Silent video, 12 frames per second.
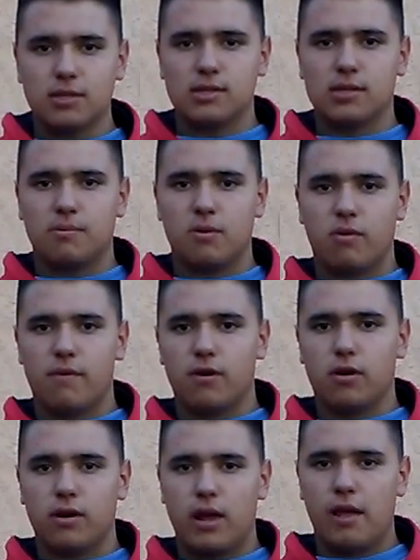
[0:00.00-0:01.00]
the Mississippi
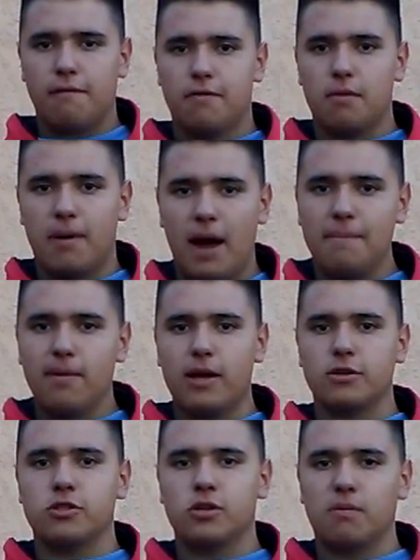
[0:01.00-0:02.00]
River, if the
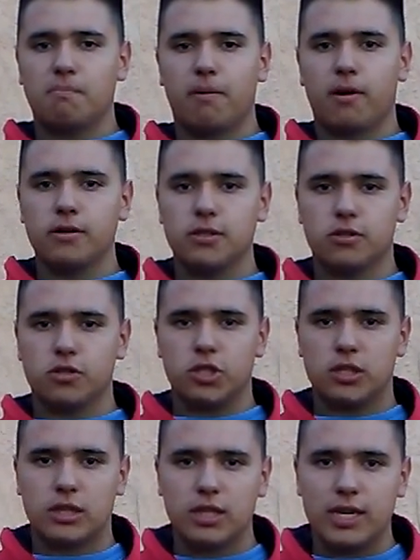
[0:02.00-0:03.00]
pipeline should burst or
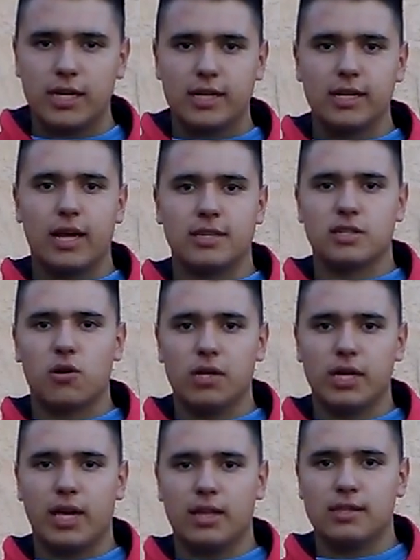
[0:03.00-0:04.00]
should leak, it's
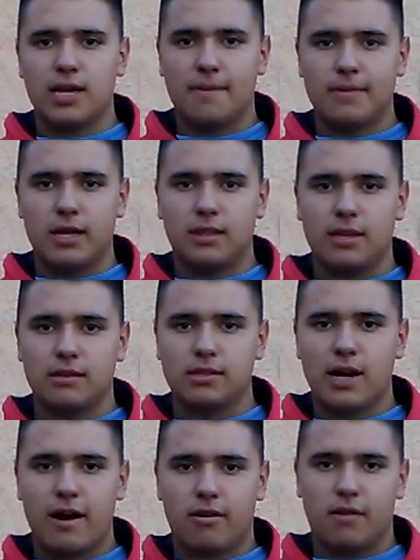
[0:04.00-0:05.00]
going to contaminate the
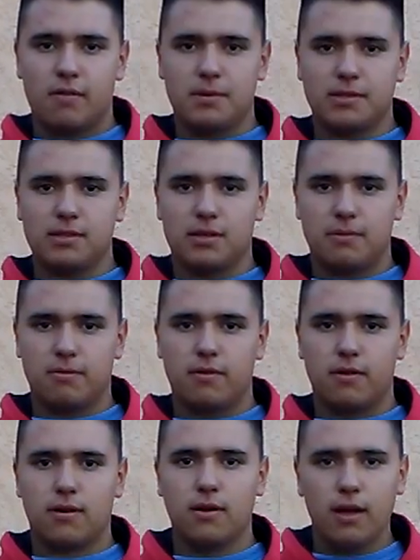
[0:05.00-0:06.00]
entirety of the Mississippi
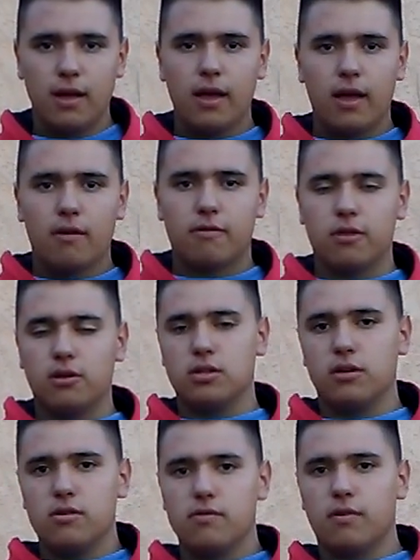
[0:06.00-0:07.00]
River. For
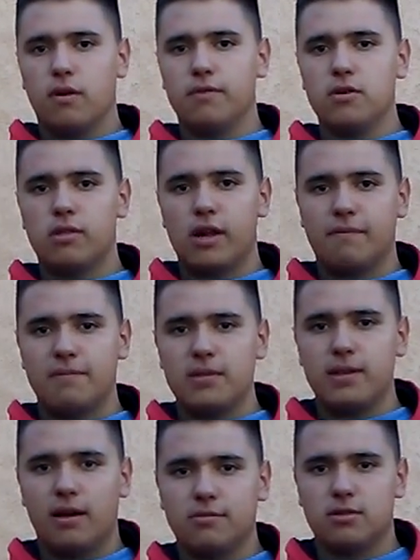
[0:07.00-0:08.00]
those of you that have
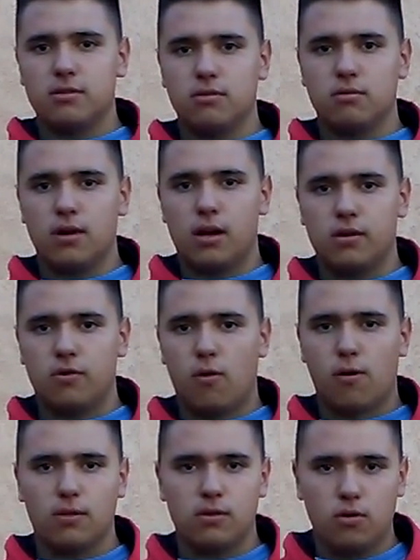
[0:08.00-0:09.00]
been down
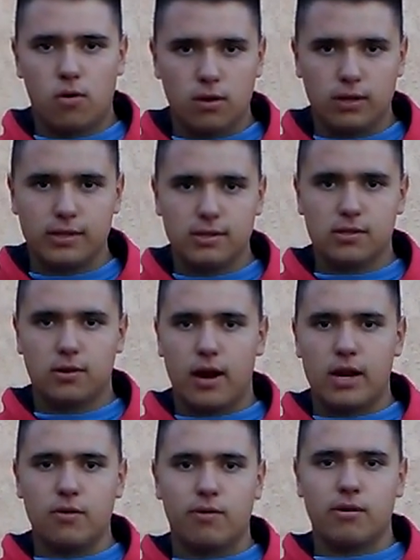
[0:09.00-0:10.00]
to New Orleans
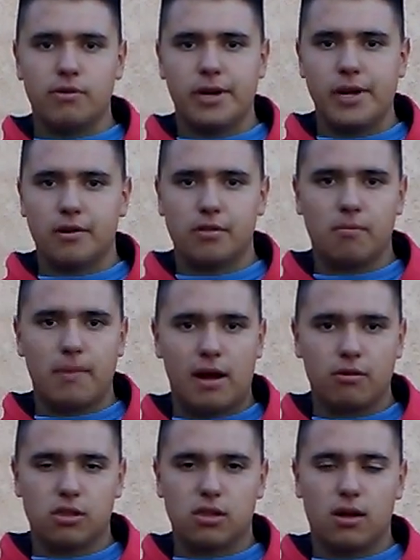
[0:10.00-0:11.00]
or anywhere near the
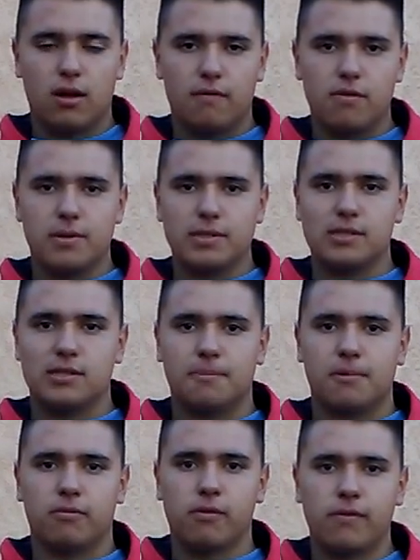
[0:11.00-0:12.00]
mouth of the
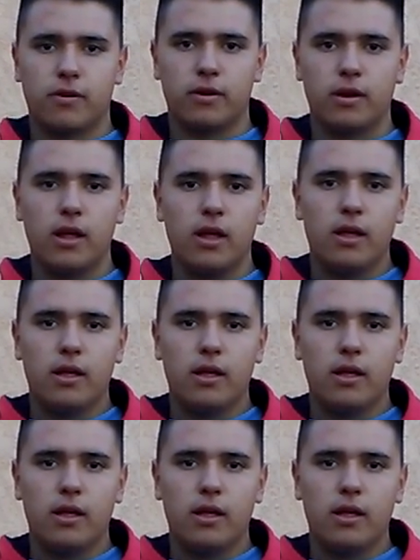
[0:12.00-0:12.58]
Mississippi River,